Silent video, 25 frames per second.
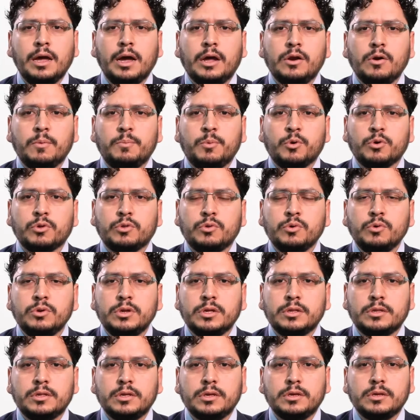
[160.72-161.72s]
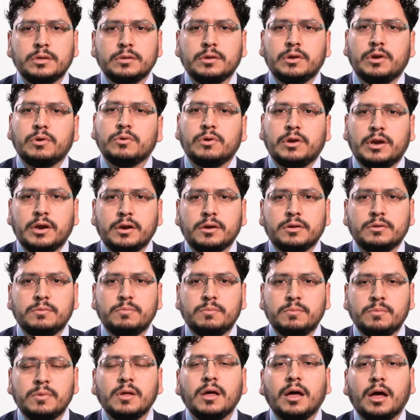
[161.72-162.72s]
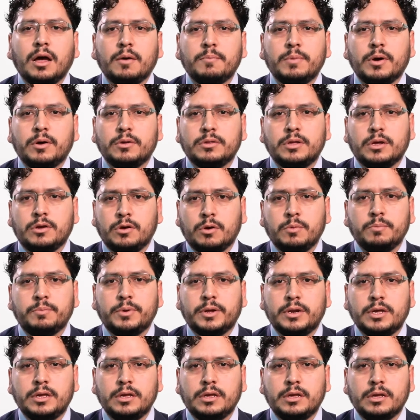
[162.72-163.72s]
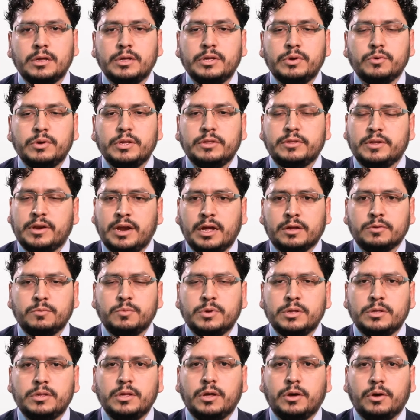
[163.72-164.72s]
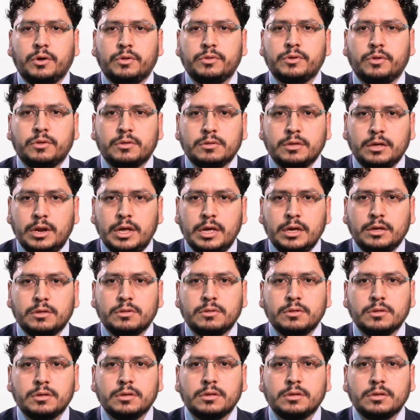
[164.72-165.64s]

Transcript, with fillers: An opportunity to learn about the company, to interact with the other colleagues.